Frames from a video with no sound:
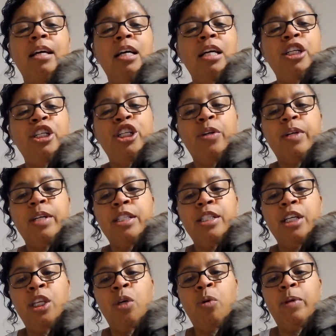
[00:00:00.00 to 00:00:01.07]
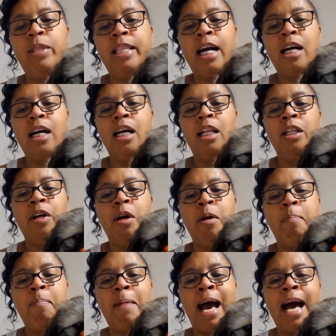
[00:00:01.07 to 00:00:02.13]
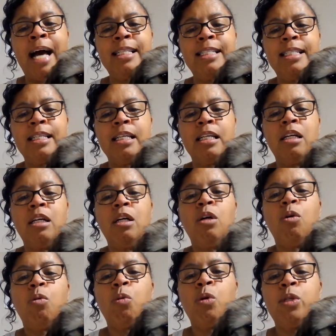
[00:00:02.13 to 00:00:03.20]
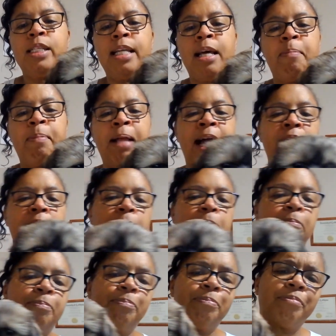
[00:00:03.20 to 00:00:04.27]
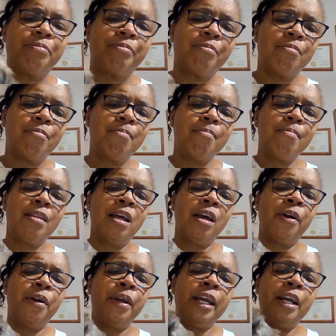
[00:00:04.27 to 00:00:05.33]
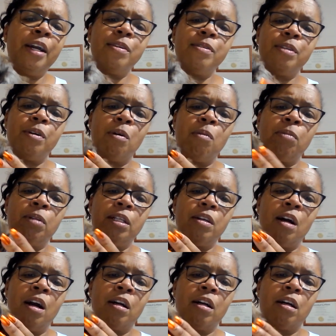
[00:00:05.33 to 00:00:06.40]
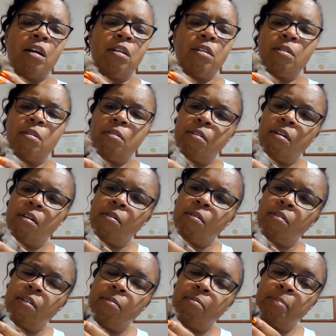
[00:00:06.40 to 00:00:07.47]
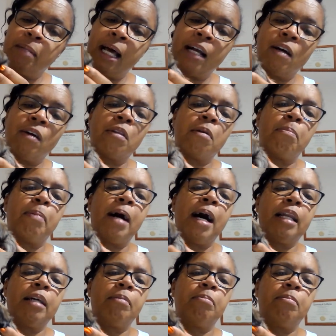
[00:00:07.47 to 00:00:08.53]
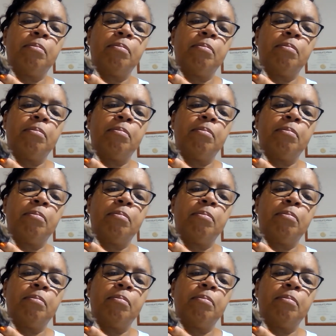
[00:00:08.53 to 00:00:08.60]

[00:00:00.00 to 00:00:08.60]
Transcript: she'll continue with that color. Her mask will stay black. Her ears are only dark black on the bottom.